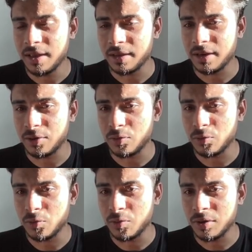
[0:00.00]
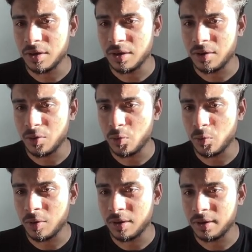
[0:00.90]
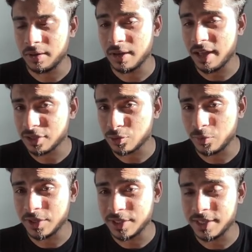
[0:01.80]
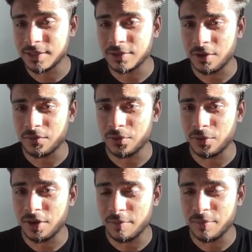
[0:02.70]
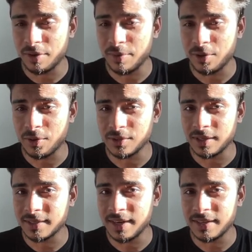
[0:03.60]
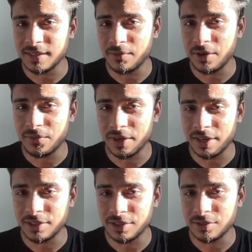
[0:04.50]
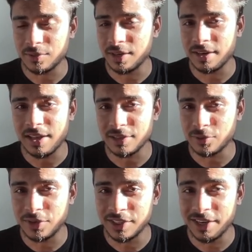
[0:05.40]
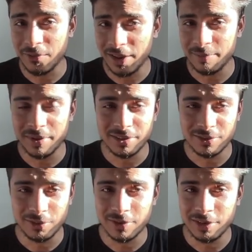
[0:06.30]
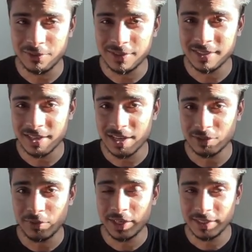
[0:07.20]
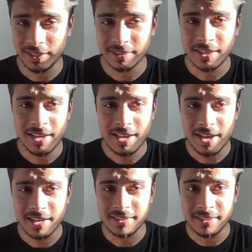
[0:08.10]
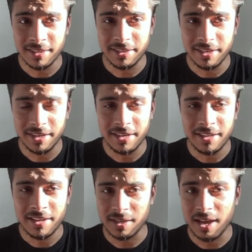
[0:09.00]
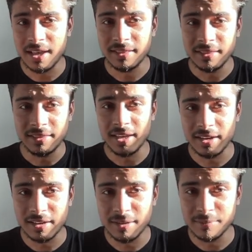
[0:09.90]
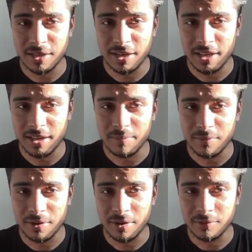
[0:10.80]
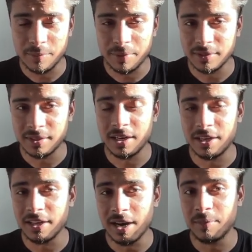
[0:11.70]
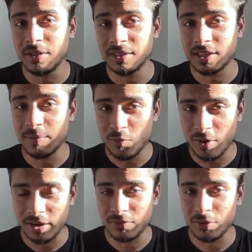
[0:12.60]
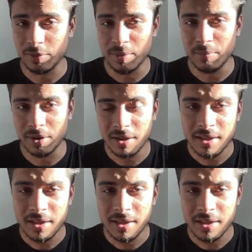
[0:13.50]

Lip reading: get to know the last two digits of your number, because it sends in verification. So there are last two digits available, so you can use this last two digits as he did. And then comes the name of the person that he grabbed in the step one, if you remember.